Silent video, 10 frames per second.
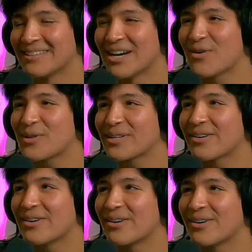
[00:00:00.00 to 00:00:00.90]
I have like
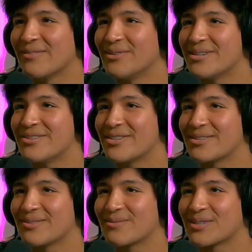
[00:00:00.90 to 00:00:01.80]
a
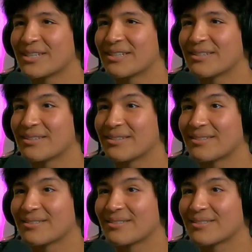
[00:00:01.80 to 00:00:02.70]
VHS of like
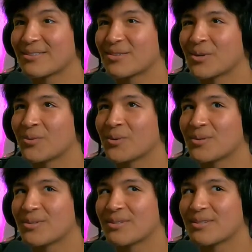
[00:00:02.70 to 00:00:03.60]
Star
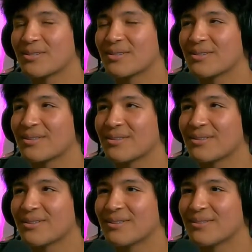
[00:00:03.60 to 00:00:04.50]
Wars,
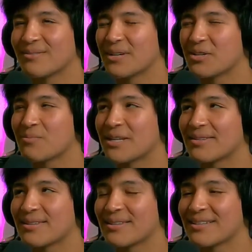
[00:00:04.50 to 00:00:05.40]
Phantom
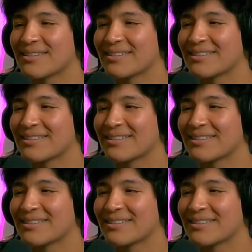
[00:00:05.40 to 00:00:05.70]
Menace, I think.